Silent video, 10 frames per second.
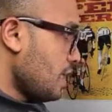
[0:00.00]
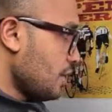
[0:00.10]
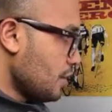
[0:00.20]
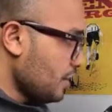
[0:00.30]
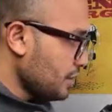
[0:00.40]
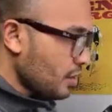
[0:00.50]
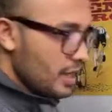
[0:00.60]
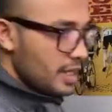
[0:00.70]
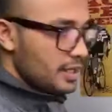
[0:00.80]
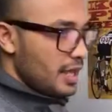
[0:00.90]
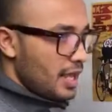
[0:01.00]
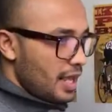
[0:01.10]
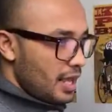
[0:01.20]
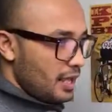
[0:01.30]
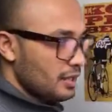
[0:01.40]
Now let's go ahead
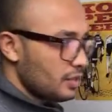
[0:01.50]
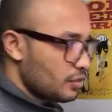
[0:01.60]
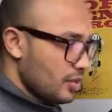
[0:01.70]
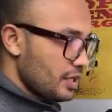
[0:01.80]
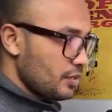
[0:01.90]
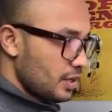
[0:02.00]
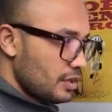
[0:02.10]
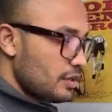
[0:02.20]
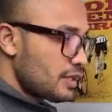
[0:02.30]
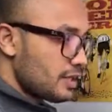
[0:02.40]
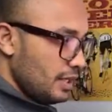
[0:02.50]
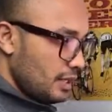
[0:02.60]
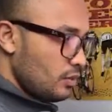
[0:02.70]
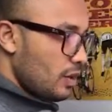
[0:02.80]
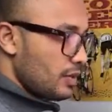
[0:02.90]
and try to
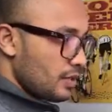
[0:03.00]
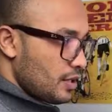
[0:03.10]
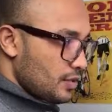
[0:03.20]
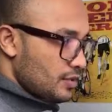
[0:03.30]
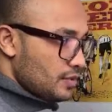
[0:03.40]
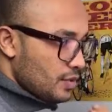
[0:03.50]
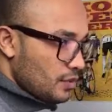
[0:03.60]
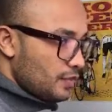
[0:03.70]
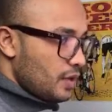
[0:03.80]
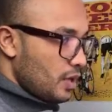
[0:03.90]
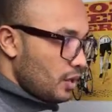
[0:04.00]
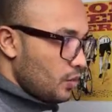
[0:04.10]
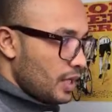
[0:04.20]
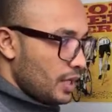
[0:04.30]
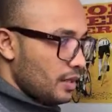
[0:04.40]
understand what we saw so far
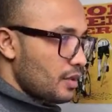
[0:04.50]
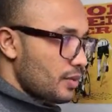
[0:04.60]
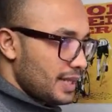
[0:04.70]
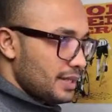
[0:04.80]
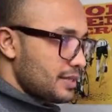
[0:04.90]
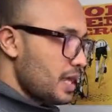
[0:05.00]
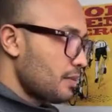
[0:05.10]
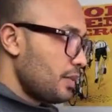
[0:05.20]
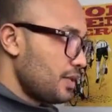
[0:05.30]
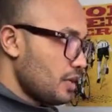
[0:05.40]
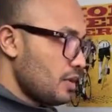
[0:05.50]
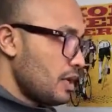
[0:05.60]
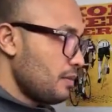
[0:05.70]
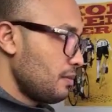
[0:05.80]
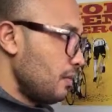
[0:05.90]
with a real example.
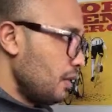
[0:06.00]
Now